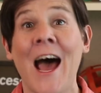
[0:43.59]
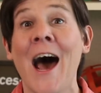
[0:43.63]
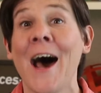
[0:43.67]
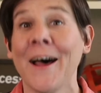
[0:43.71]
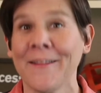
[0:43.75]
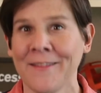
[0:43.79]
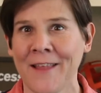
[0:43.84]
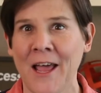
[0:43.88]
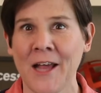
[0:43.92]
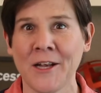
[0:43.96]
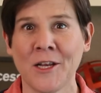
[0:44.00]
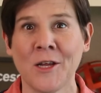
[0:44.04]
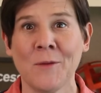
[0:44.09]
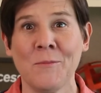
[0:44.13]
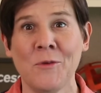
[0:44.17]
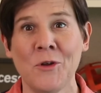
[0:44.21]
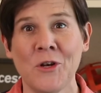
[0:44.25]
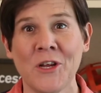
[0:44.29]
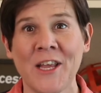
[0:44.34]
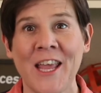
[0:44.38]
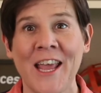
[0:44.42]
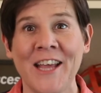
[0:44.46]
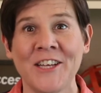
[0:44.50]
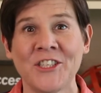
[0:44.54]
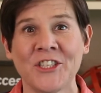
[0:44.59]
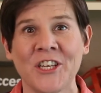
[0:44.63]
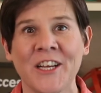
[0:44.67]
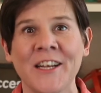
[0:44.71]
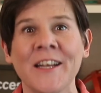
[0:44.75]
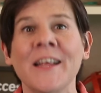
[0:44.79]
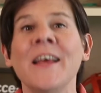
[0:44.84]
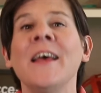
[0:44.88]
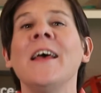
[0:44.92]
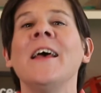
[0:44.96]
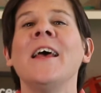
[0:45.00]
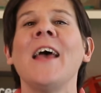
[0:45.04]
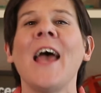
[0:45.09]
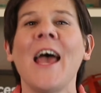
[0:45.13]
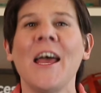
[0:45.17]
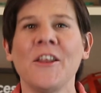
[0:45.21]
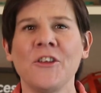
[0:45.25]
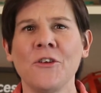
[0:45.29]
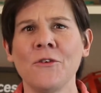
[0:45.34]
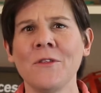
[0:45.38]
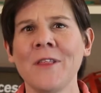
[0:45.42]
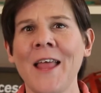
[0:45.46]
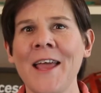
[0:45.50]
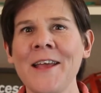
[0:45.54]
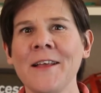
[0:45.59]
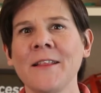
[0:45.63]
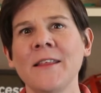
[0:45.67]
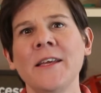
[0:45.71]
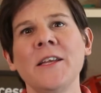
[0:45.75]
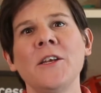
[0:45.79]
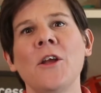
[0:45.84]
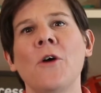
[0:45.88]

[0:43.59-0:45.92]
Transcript: online communication, and you likely